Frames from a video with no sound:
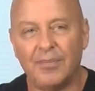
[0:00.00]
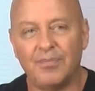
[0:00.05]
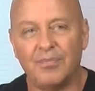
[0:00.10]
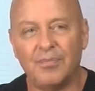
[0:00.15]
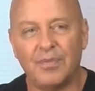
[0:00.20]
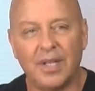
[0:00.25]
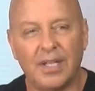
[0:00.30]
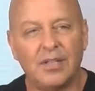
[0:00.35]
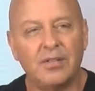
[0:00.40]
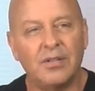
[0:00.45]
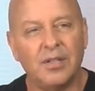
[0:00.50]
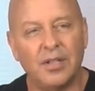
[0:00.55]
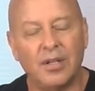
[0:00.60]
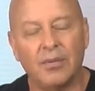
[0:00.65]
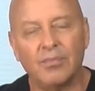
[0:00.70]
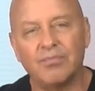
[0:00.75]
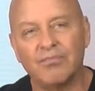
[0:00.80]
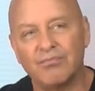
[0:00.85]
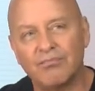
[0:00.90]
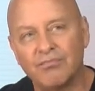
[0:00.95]
that
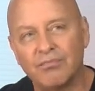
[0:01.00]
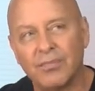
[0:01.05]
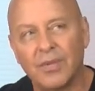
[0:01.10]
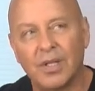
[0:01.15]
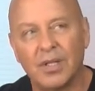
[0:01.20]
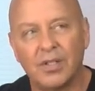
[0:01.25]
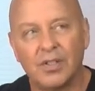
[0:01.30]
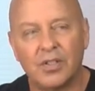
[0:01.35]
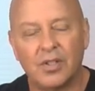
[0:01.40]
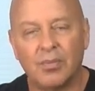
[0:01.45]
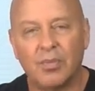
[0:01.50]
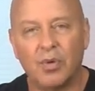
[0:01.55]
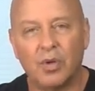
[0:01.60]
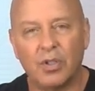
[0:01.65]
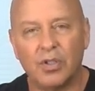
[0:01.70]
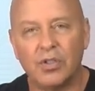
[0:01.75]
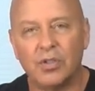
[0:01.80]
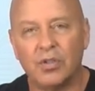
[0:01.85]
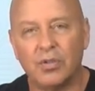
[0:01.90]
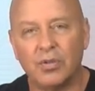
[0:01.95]

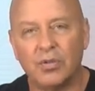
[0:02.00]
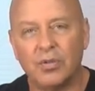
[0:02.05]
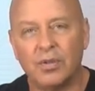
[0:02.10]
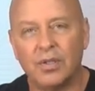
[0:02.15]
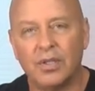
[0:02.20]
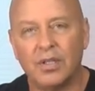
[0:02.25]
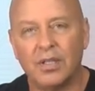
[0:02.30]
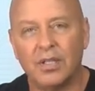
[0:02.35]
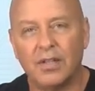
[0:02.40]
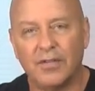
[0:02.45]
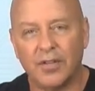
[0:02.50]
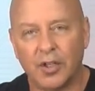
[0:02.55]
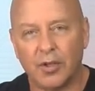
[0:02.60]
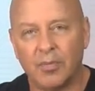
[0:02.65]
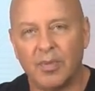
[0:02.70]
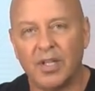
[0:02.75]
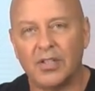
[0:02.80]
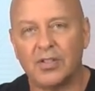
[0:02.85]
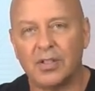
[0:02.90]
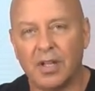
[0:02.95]
supports you living your
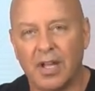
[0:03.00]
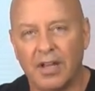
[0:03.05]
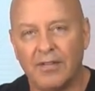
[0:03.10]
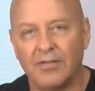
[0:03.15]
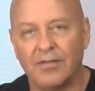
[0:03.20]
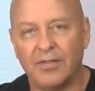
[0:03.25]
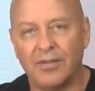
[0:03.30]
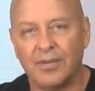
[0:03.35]
best life.